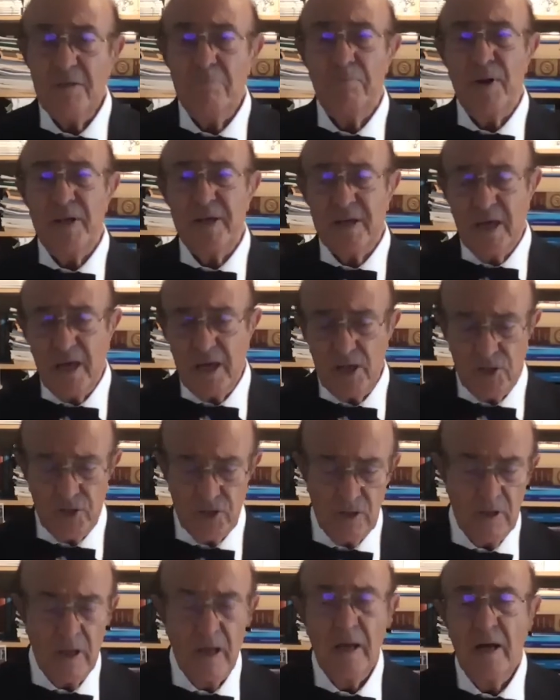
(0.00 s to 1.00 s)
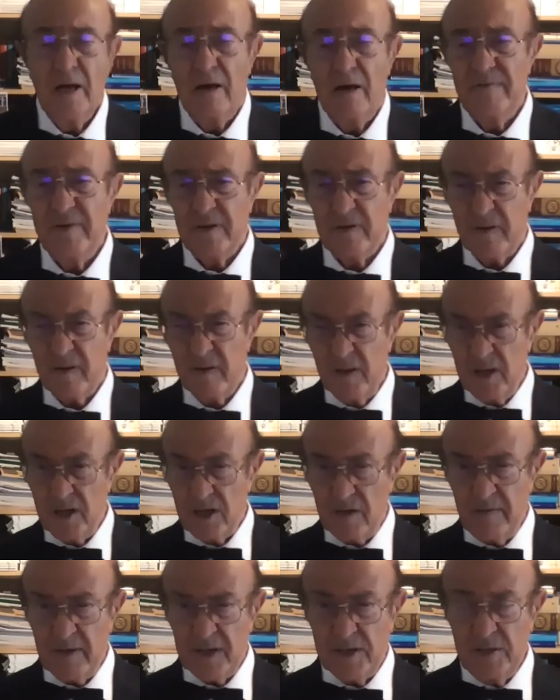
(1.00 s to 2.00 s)
implication of irre
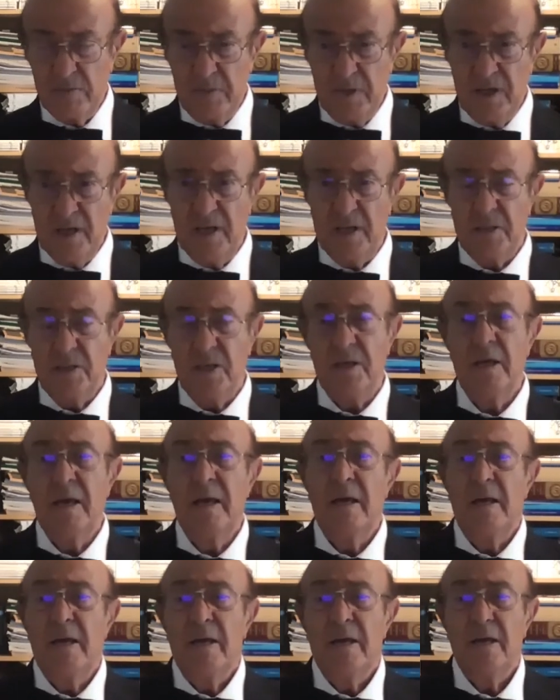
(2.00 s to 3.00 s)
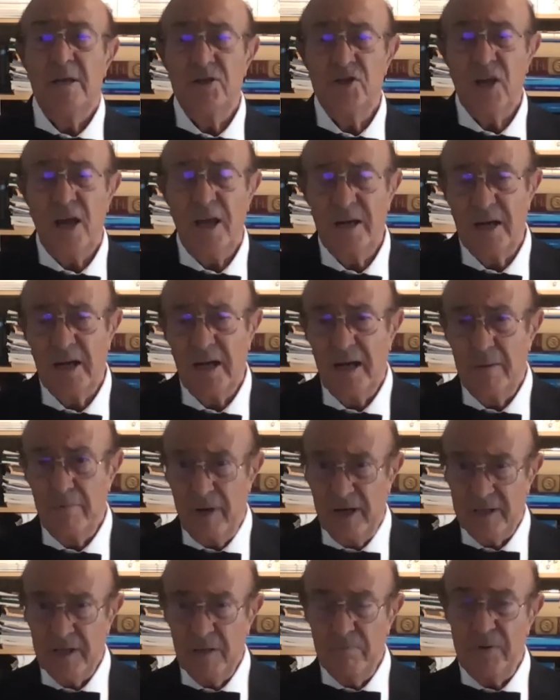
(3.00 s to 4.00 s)
irreversibility in general,
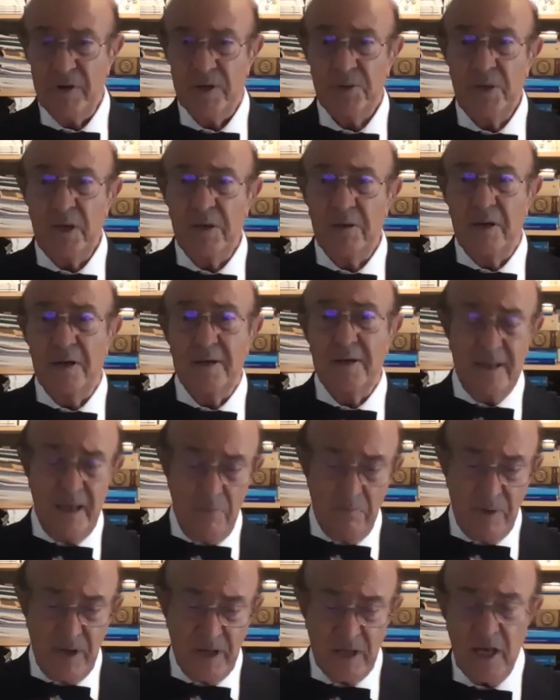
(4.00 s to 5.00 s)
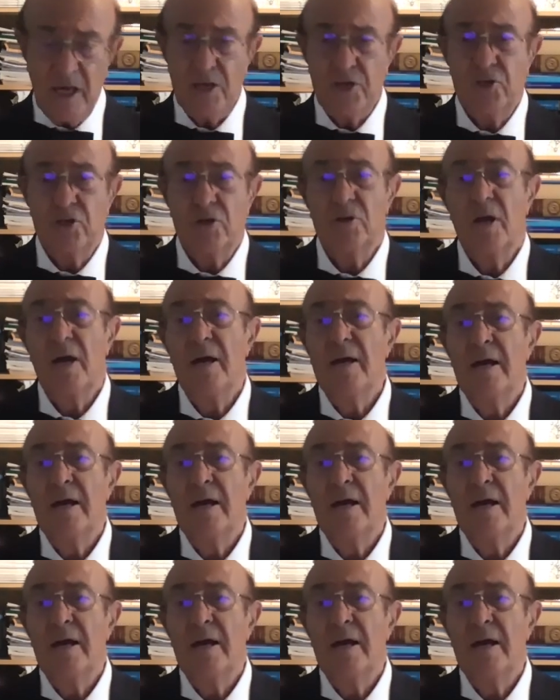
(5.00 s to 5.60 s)
but in particular the implication